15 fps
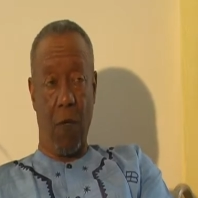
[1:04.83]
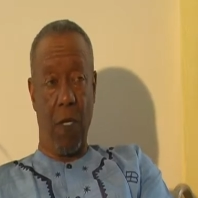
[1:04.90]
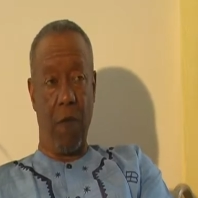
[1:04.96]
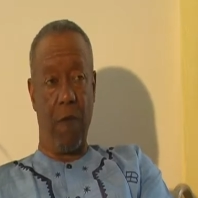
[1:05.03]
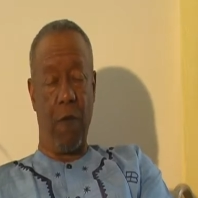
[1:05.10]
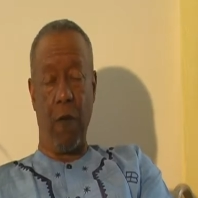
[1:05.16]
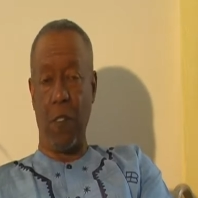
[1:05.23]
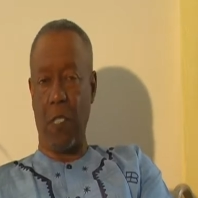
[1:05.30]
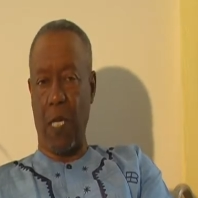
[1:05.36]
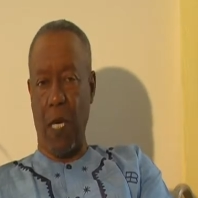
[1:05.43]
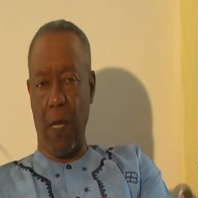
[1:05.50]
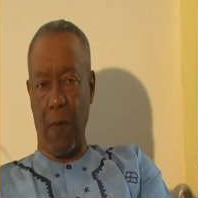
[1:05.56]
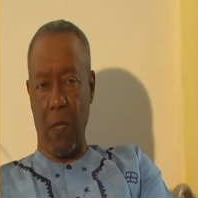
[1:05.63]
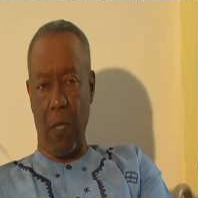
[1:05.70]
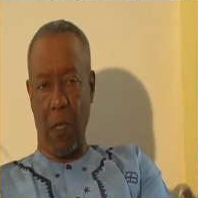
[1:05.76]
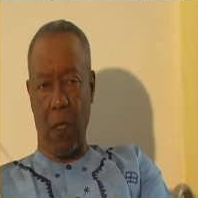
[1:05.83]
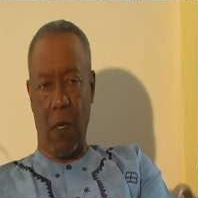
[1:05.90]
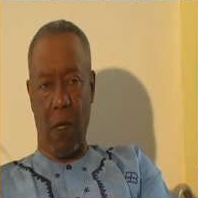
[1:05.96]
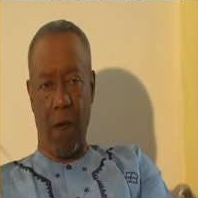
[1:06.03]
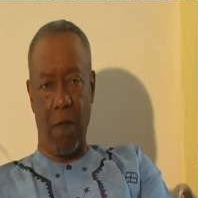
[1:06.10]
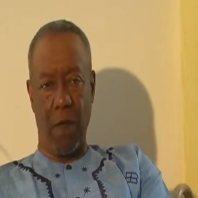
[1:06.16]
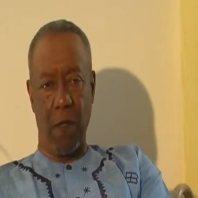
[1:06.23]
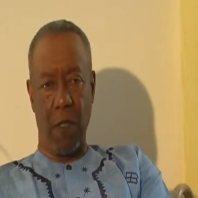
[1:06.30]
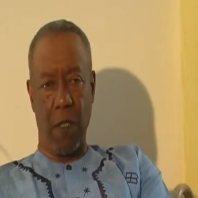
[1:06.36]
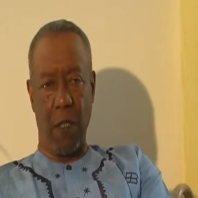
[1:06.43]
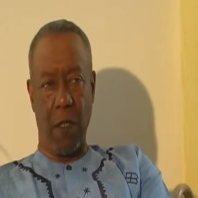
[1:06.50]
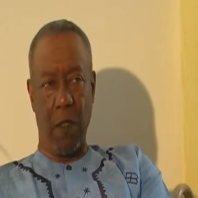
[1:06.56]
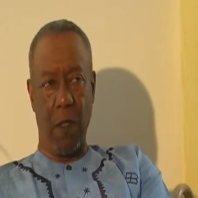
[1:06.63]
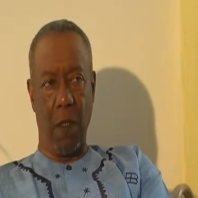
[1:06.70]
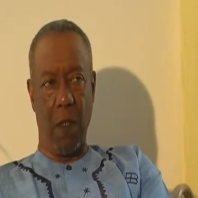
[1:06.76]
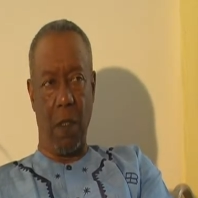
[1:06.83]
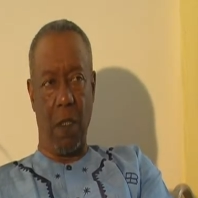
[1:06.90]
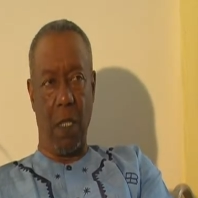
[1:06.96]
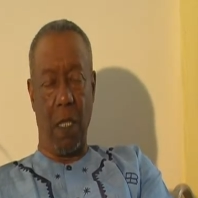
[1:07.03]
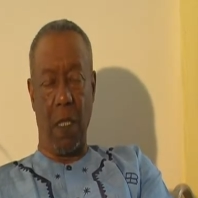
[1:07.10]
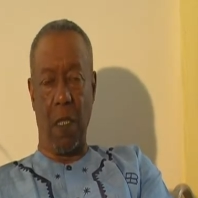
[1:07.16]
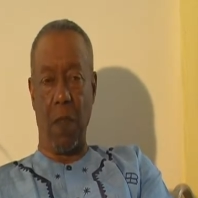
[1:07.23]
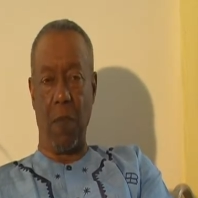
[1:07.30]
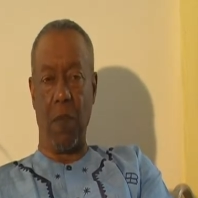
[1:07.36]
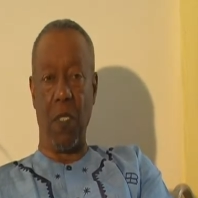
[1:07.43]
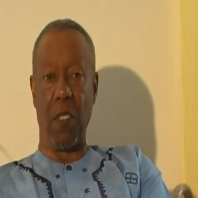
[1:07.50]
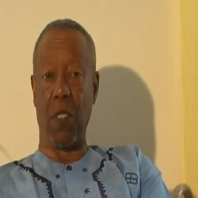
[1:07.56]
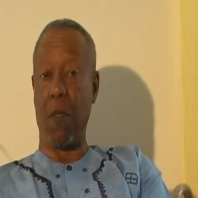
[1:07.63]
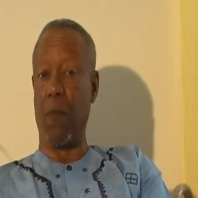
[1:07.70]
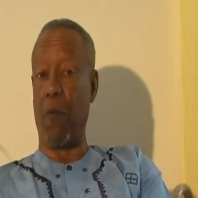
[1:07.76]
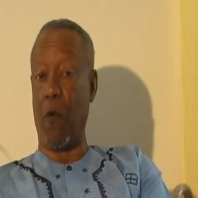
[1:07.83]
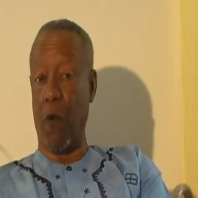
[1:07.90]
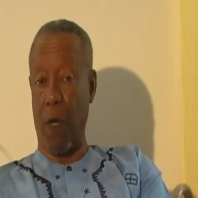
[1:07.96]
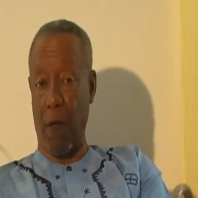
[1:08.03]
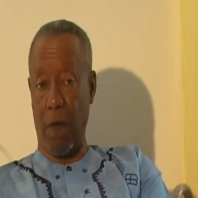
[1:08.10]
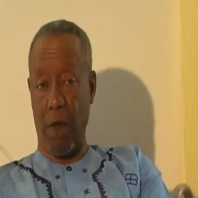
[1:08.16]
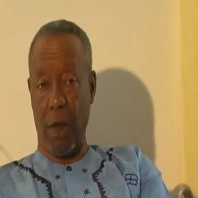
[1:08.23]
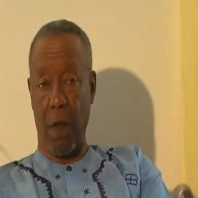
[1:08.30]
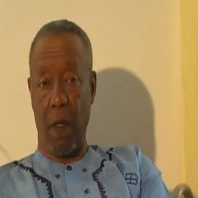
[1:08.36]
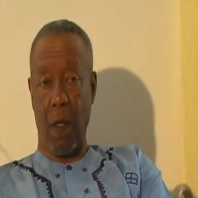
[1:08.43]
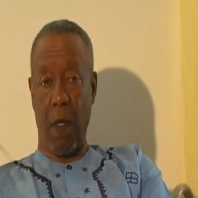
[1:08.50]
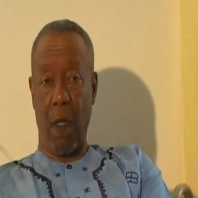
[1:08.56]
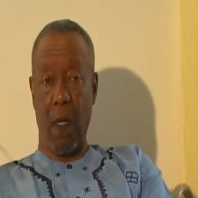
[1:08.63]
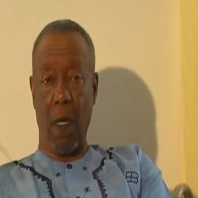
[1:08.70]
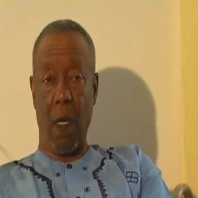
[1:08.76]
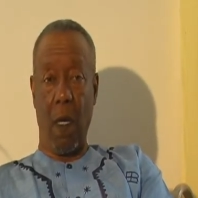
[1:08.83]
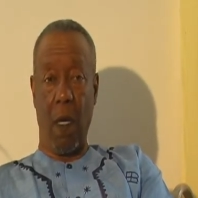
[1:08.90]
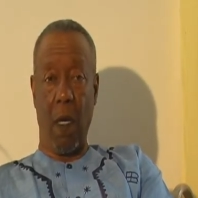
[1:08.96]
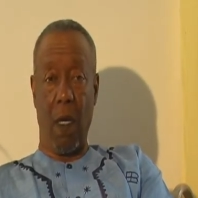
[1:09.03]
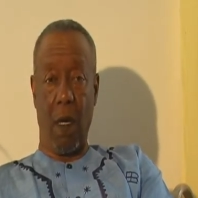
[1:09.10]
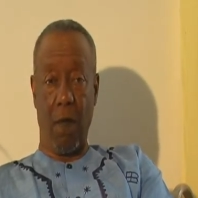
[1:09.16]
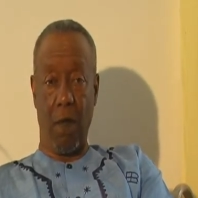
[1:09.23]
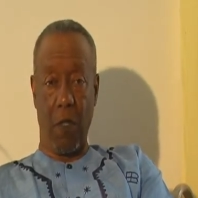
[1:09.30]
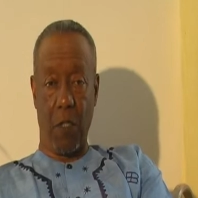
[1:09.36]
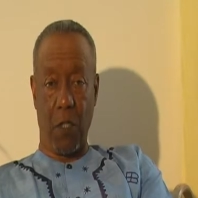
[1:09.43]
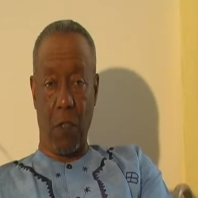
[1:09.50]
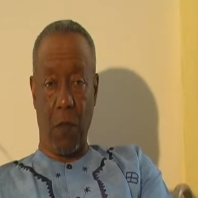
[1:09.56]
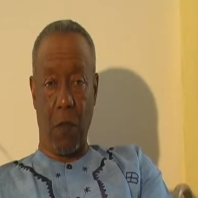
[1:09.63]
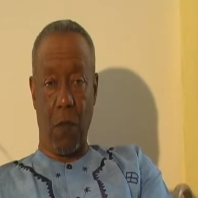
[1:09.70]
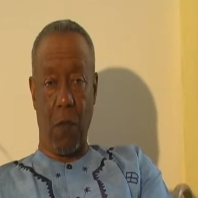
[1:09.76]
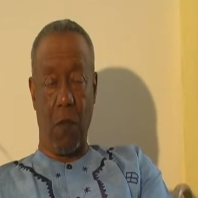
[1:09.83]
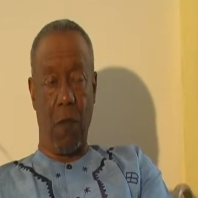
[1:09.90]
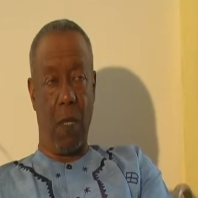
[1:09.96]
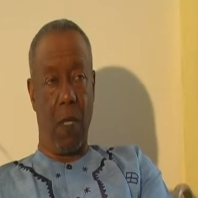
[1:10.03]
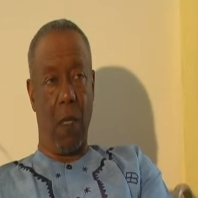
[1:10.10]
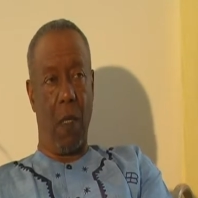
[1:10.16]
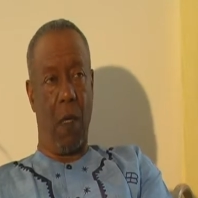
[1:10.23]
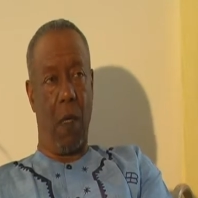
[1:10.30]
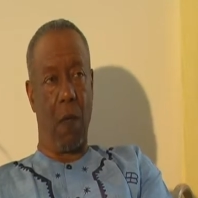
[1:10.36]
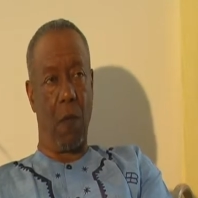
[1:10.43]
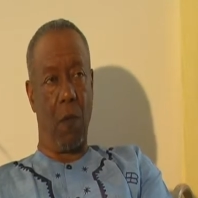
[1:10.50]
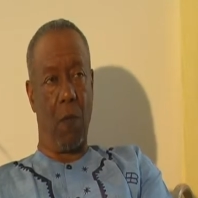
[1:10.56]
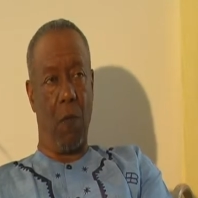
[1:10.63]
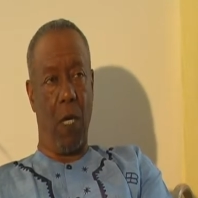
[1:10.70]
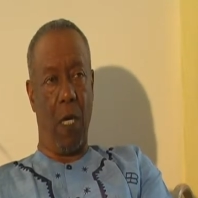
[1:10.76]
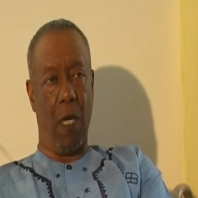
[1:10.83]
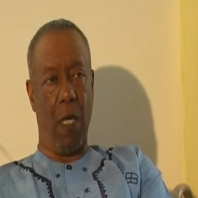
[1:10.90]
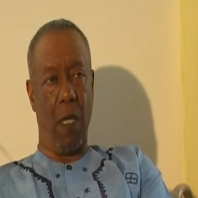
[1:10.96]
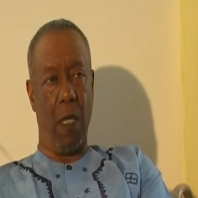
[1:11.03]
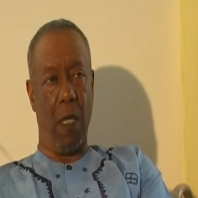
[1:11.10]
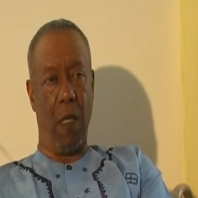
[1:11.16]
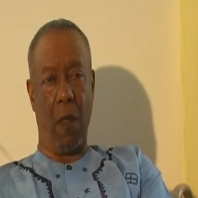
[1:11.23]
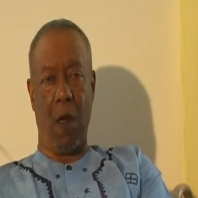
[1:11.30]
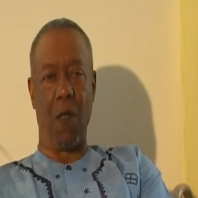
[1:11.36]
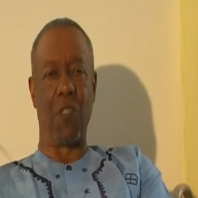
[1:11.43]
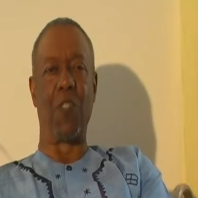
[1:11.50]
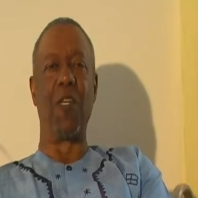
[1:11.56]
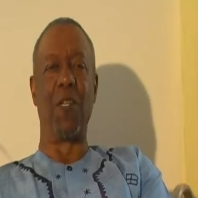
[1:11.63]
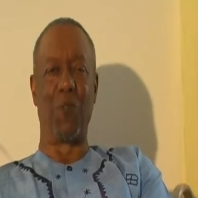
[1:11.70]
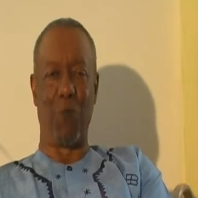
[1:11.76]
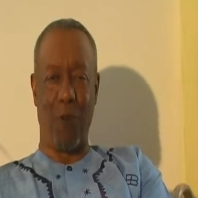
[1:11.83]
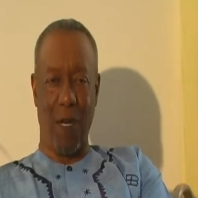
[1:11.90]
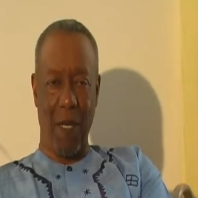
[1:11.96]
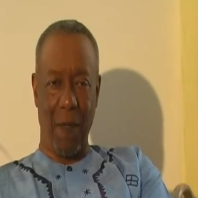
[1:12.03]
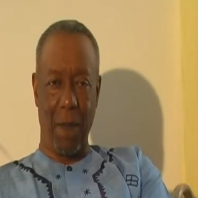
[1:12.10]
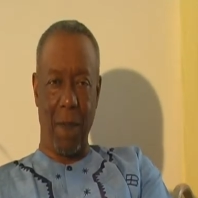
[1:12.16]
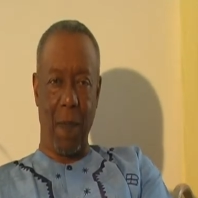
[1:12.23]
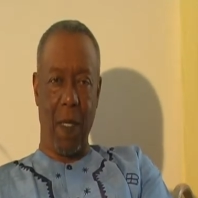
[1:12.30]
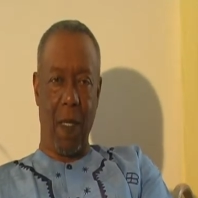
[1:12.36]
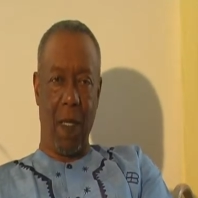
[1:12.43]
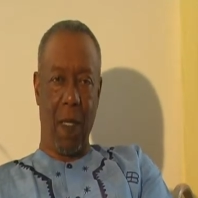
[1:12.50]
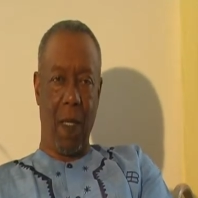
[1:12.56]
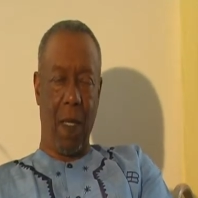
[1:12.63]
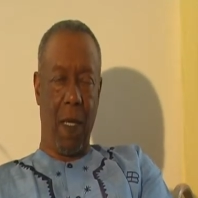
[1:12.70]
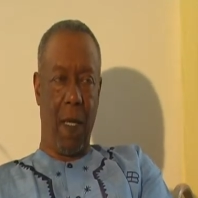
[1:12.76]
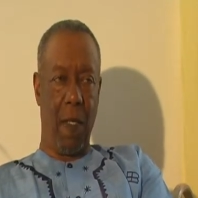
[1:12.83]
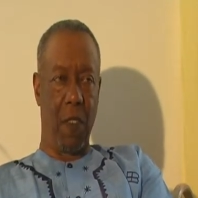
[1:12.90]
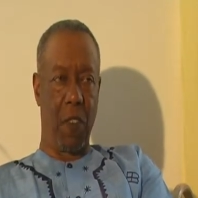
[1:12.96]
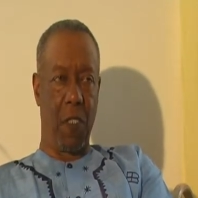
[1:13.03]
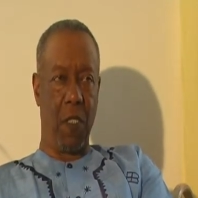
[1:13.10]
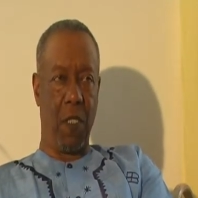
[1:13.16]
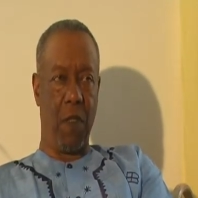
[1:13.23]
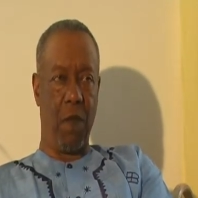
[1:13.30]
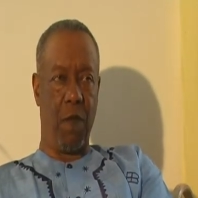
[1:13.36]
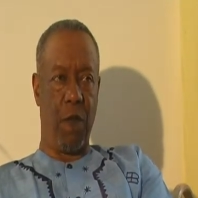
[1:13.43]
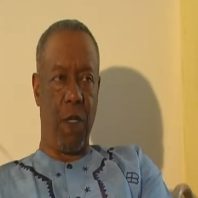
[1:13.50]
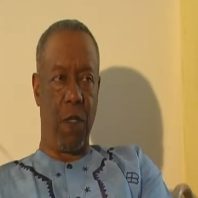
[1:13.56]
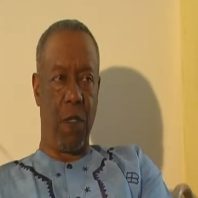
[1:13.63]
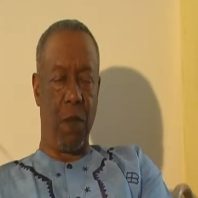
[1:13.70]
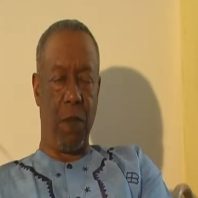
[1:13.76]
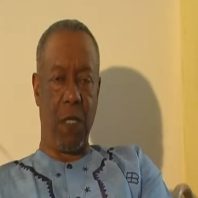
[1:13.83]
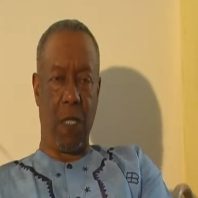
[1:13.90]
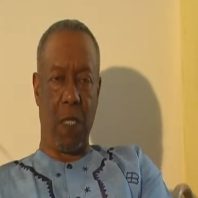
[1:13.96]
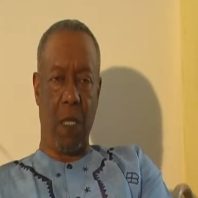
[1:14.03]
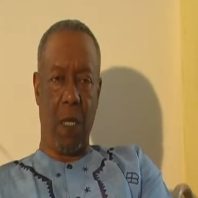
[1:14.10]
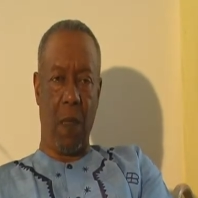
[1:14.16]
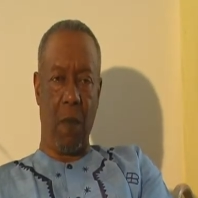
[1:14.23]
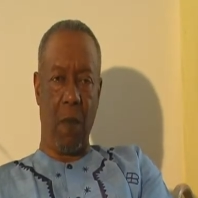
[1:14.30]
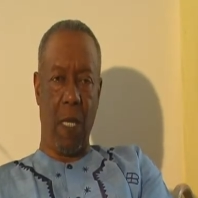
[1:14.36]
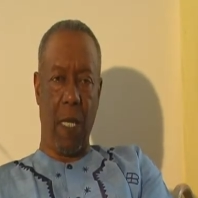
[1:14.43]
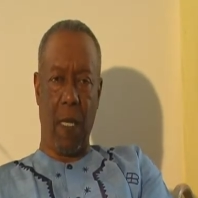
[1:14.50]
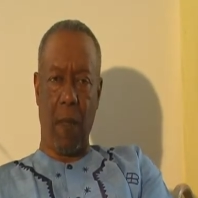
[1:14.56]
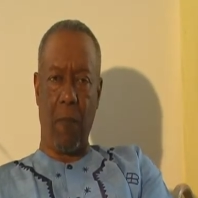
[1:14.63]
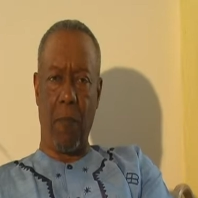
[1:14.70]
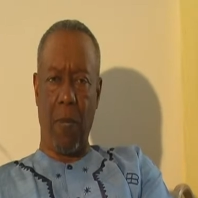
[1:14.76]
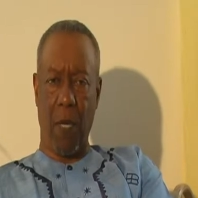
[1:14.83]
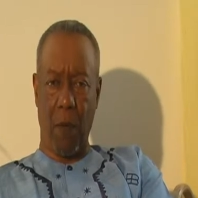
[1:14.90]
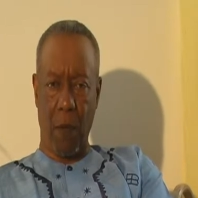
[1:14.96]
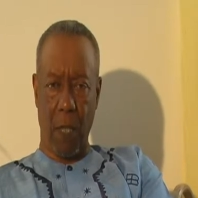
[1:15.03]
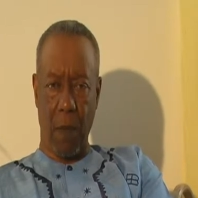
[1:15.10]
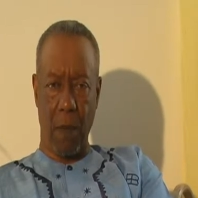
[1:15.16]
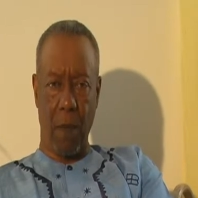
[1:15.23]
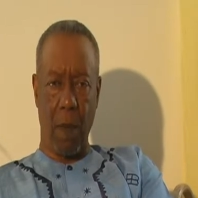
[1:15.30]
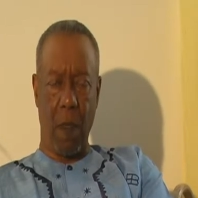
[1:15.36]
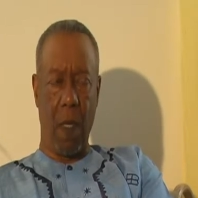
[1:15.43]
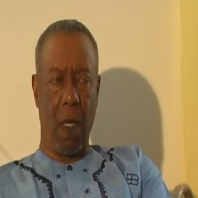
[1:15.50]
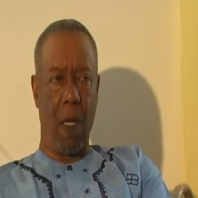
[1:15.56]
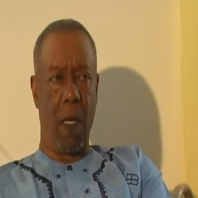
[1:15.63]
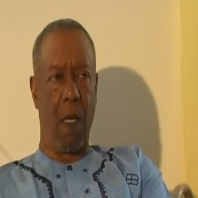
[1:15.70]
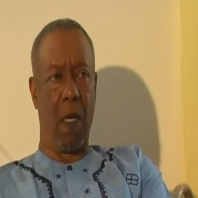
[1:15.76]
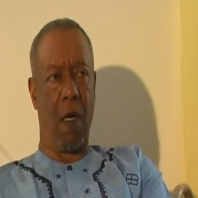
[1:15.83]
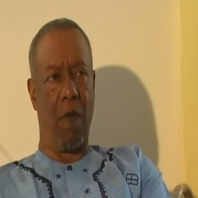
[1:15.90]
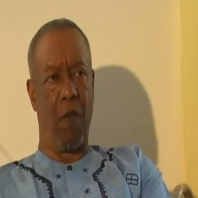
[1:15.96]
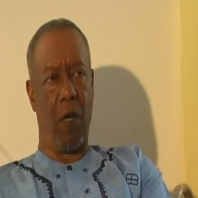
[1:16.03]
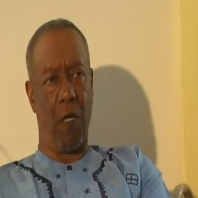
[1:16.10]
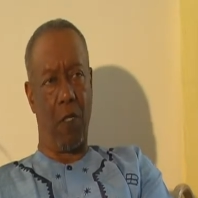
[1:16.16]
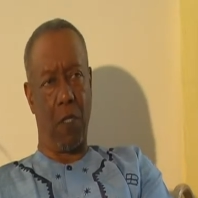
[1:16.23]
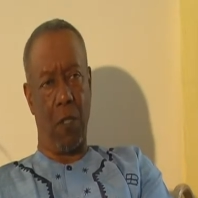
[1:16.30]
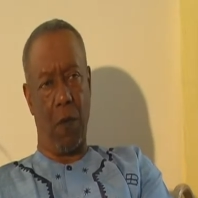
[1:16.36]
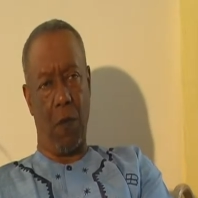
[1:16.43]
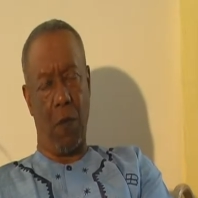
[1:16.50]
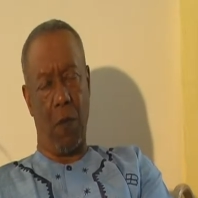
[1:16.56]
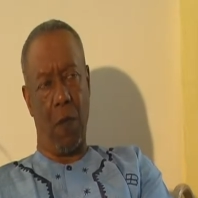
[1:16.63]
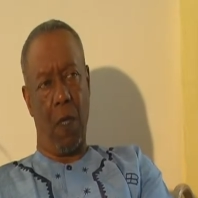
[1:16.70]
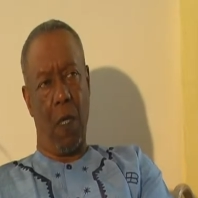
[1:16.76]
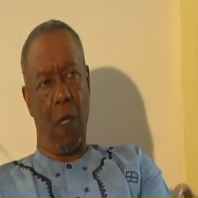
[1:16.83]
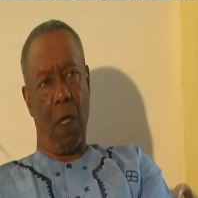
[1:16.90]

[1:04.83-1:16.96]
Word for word: Uh, when he first came into office, he tended to be supportive uh, of the school, but along the way, he lost his way and has seen fit to become an opponent of our school.